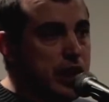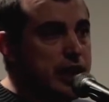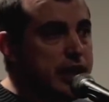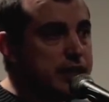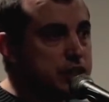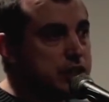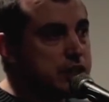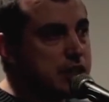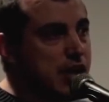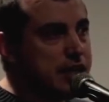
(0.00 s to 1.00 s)
And nature
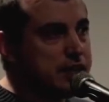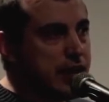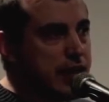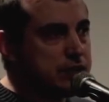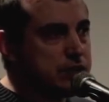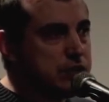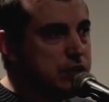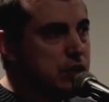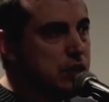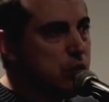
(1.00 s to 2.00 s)
is like that.
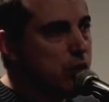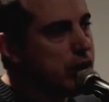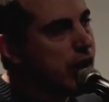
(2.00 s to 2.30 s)
What